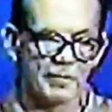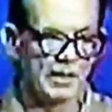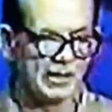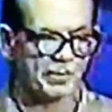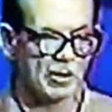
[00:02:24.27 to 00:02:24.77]
in
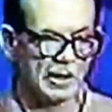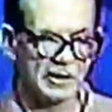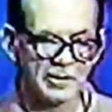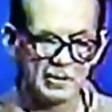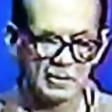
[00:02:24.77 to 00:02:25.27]
the bench
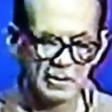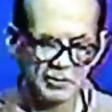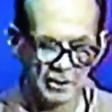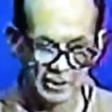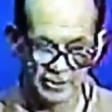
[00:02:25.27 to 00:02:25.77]
press,
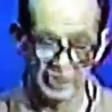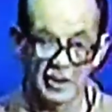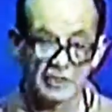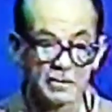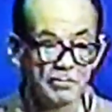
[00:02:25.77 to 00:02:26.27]
but
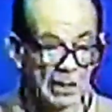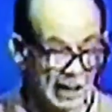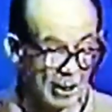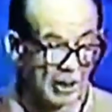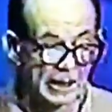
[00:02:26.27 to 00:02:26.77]
just
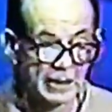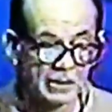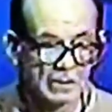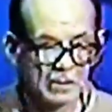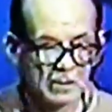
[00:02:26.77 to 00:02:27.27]
barely.